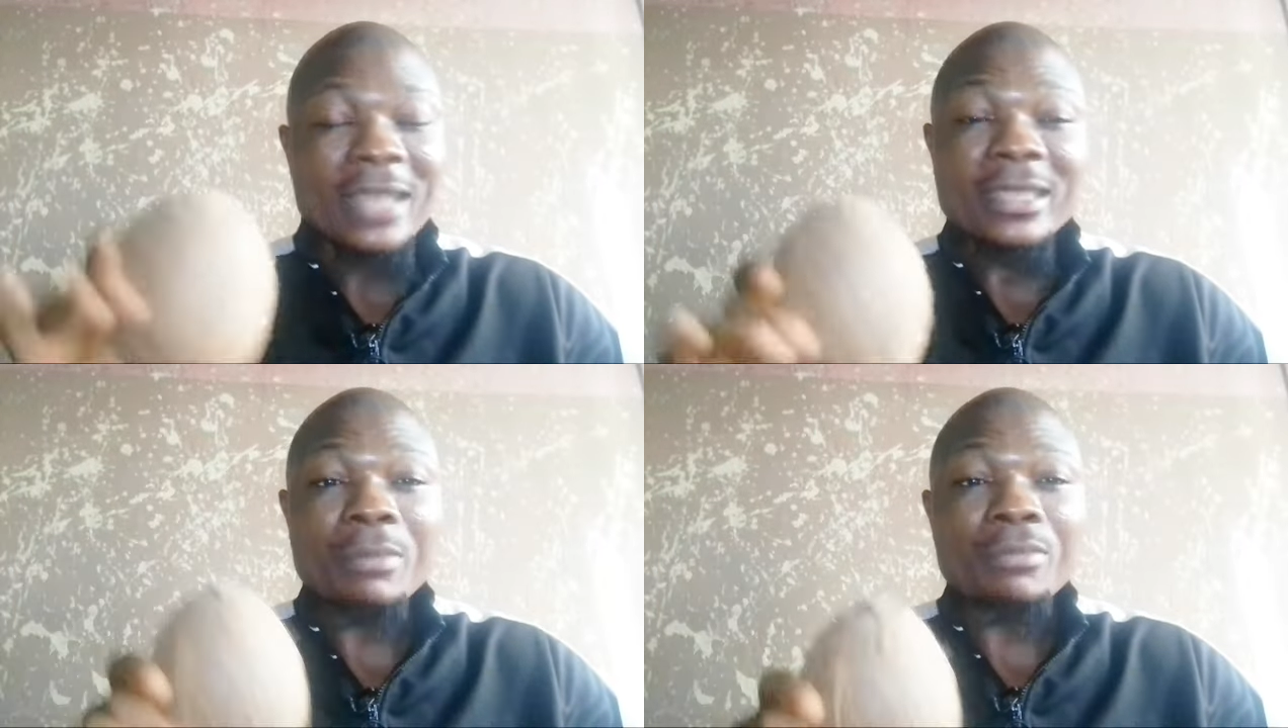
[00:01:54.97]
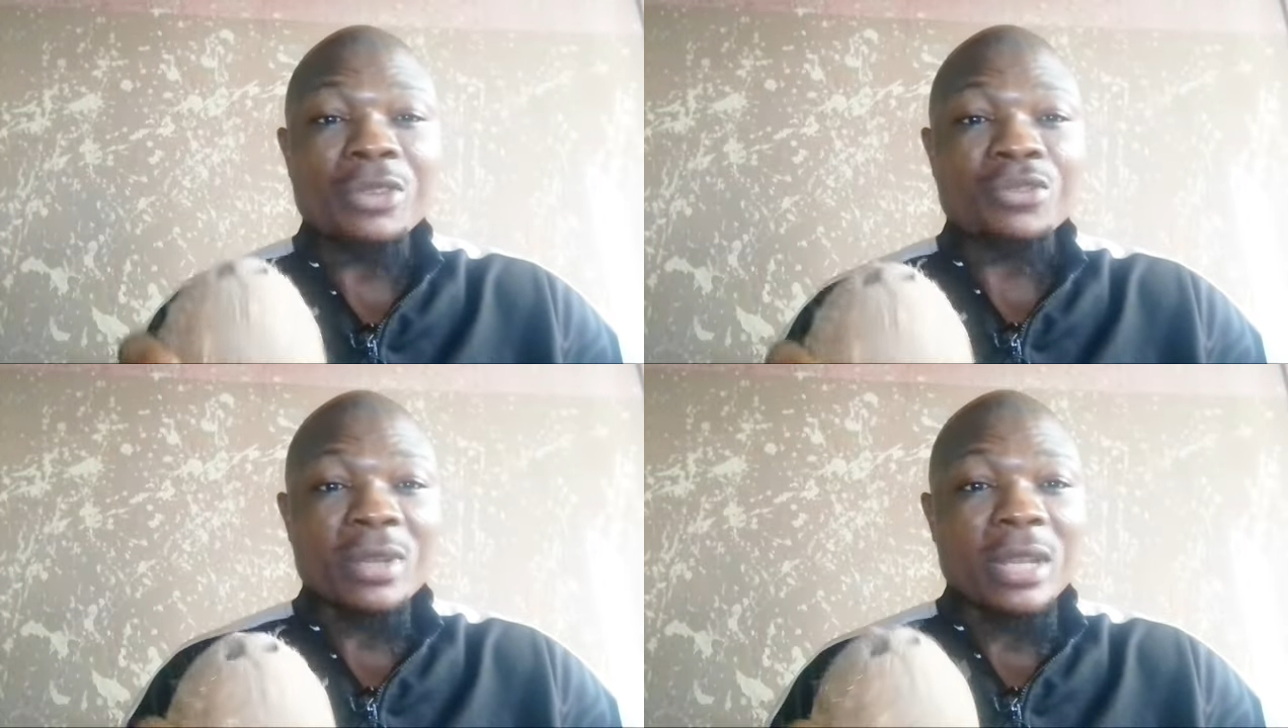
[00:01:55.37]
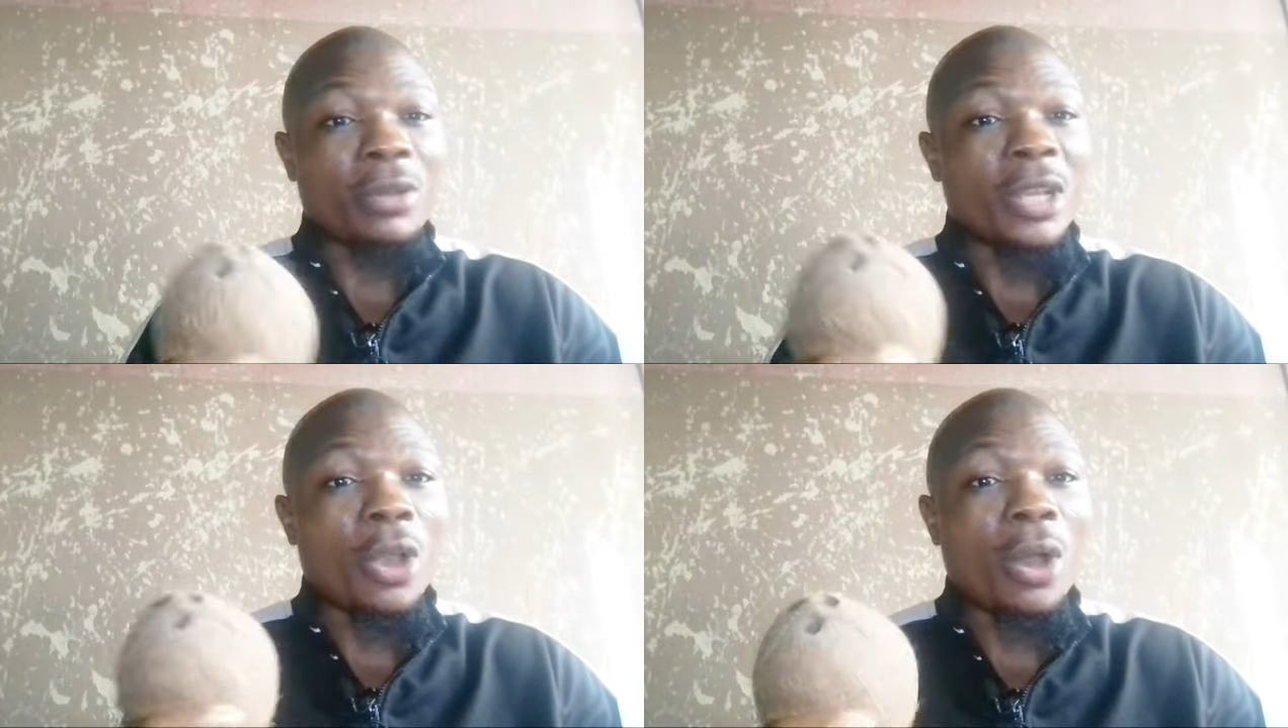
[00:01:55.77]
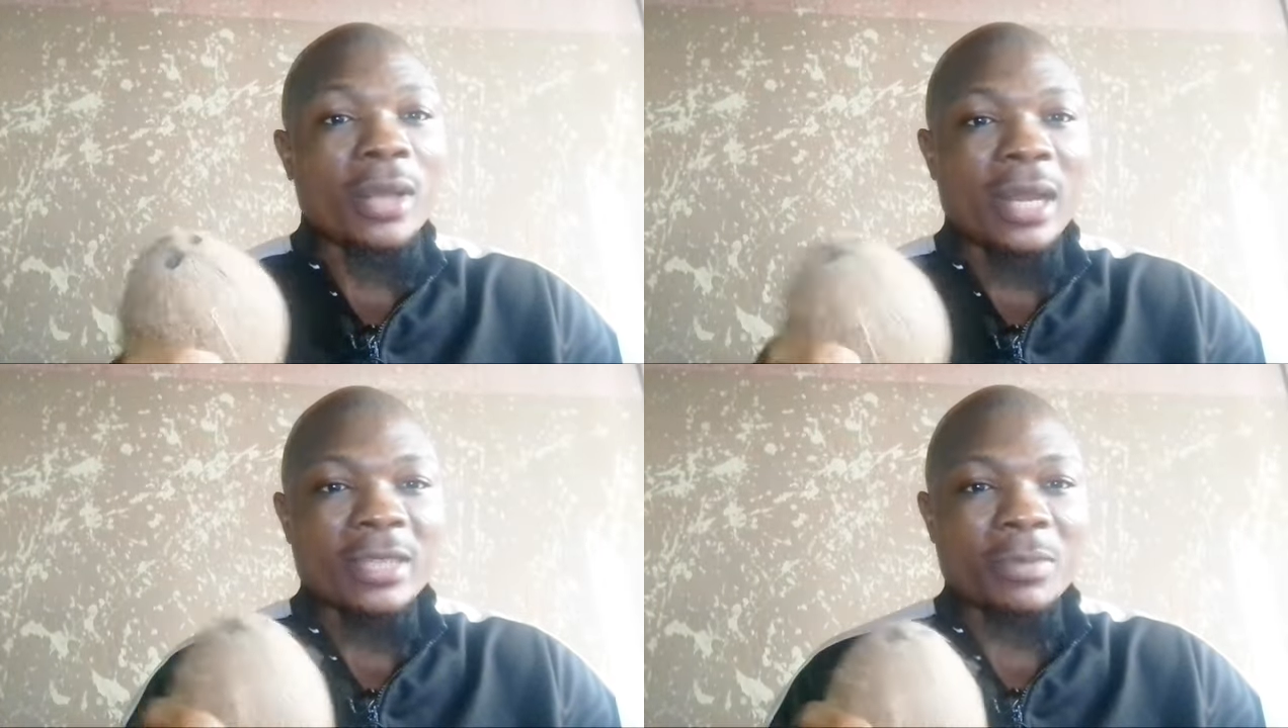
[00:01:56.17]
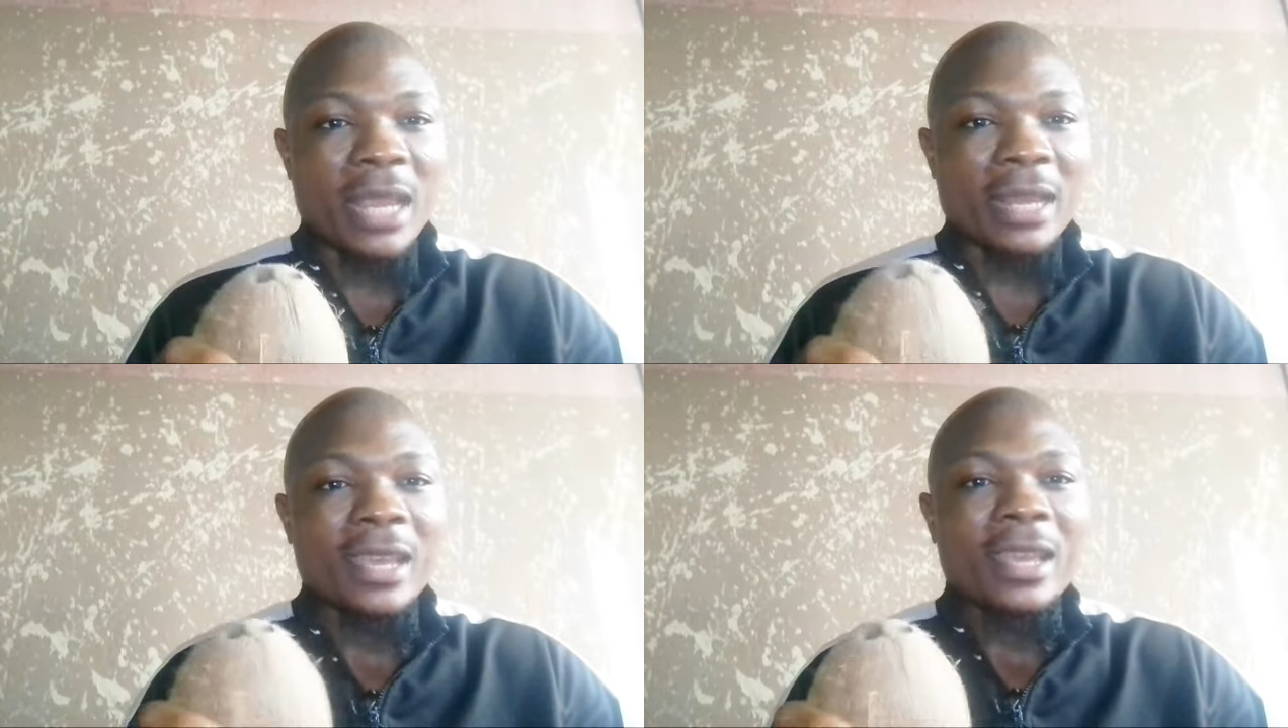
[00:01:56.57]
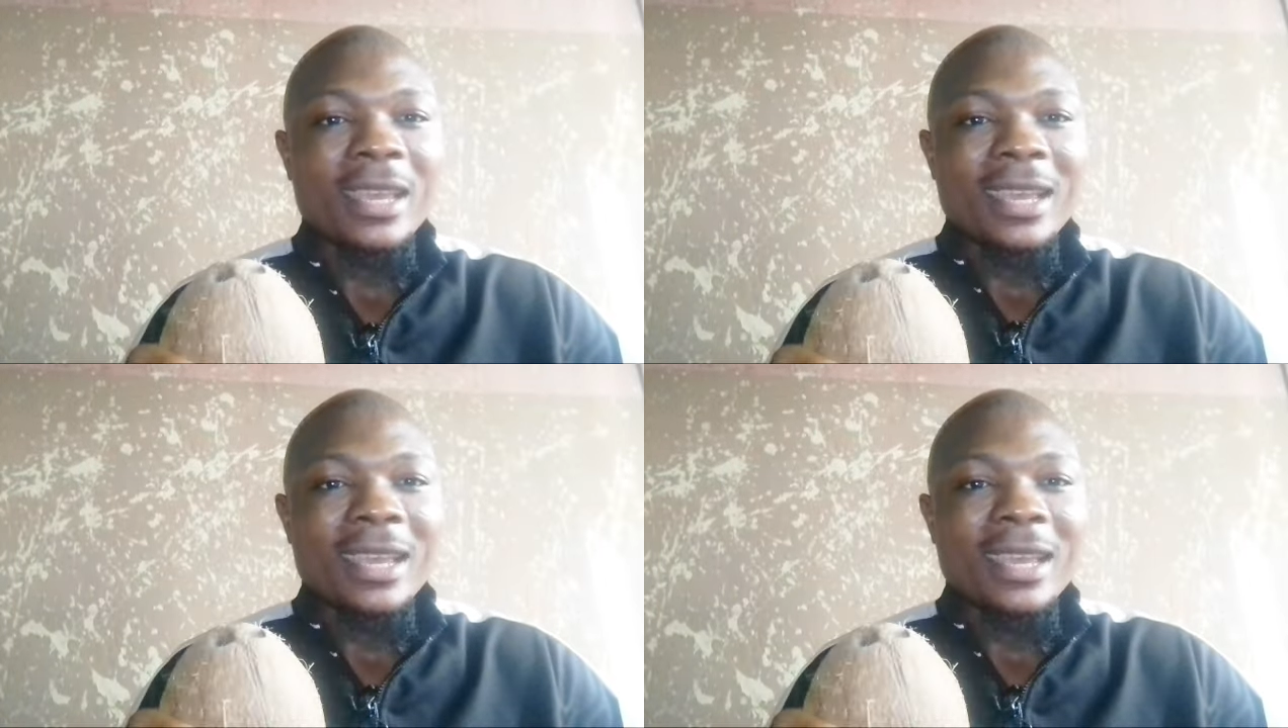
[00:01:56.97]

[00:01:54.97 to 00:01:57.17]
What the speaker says: That is a mystery that only God can explain.